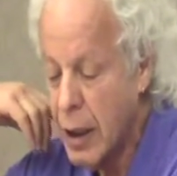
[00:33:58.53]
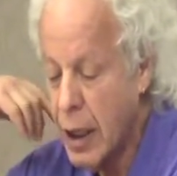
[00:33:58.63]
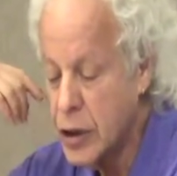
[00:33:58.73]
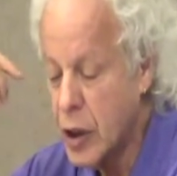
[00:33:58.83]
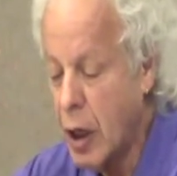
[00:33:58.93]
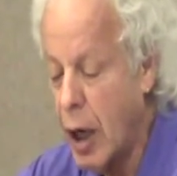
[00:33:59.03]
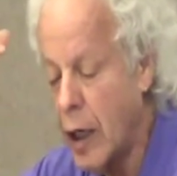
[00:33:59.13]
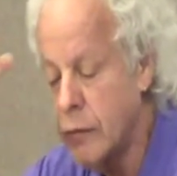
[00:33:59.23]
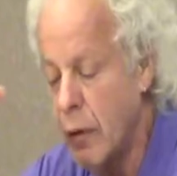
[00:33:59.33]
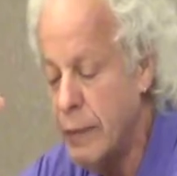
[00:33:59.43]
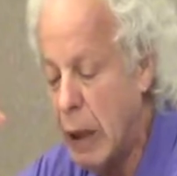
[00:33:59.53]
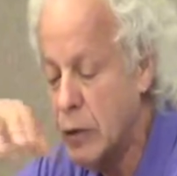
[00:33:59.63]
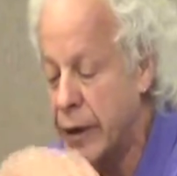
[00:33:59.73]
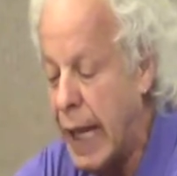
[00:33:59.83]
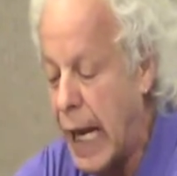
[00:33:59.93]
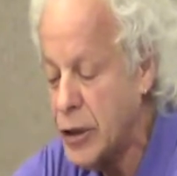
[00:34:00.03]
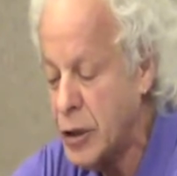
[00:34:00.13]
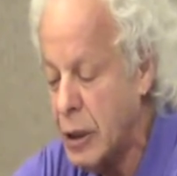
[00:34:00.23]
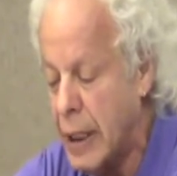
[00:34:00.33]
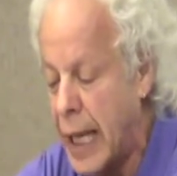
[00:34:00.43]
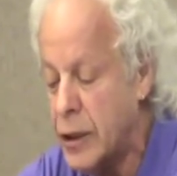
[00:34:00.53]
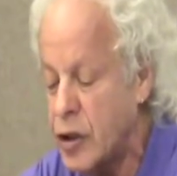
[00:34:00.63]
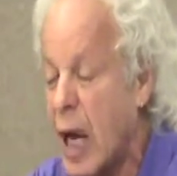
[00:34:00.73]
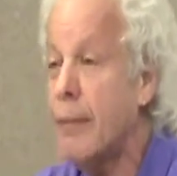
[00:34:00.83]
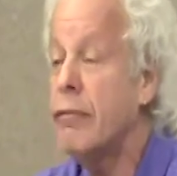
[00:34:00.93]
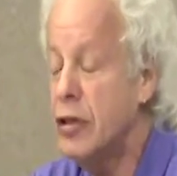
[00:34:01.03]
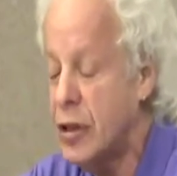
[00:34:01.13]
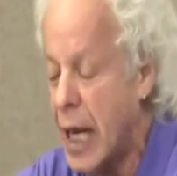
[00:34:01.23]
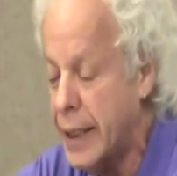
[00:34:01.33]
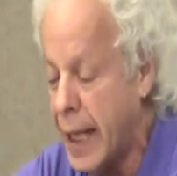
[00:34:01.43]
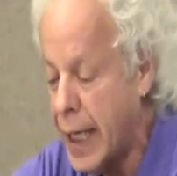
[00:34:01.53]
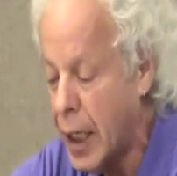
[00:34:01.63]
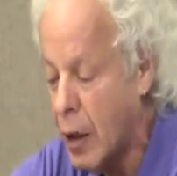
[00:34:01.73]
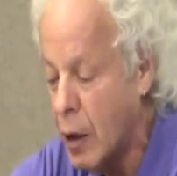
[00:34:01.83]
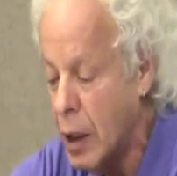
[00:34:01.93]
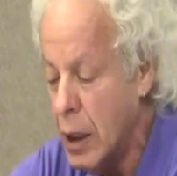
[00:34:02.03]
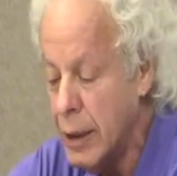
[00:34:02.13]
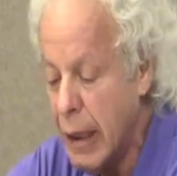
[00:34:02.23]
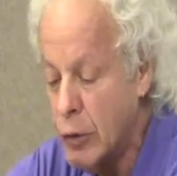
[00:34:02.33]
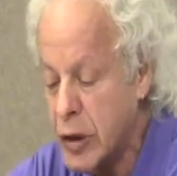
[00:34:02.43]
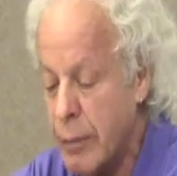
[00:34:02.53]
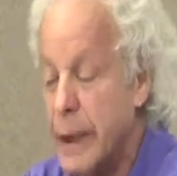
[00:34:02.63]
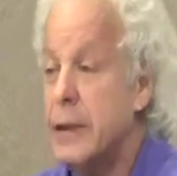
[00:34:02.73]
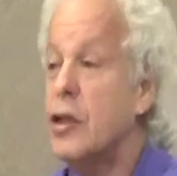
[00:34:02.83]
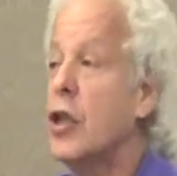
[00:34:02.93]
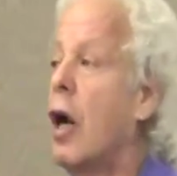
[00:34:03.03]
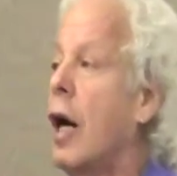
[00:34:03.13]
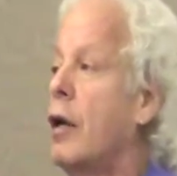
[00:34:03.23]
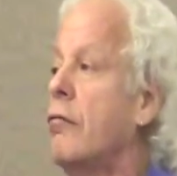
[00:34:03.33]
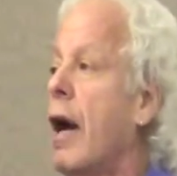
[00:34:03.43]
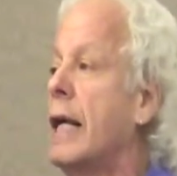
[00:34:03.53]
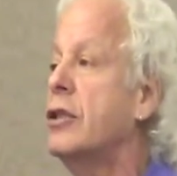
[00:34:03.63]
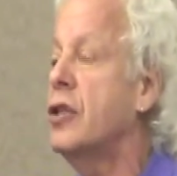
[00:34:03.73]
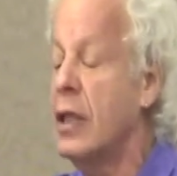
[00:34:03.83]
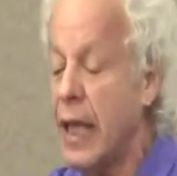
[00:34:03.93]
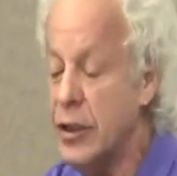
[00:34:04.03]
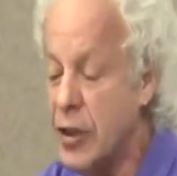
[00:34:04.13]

a Chicano group that was national and had a chapter in San Diego that was committed to Chicano rights and